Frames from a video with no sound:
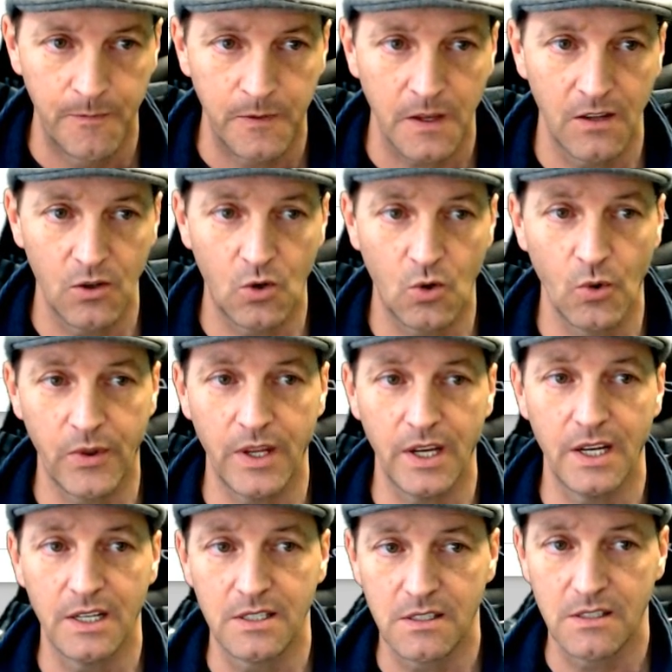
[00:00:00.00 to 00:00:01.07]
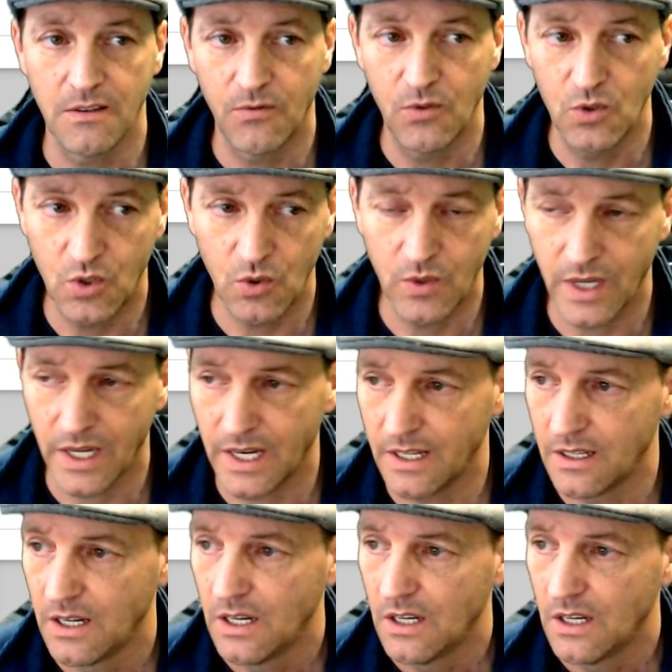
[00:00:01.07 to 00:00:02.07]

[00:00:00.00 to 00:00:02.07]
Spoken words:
And the cool thing is if you do get it,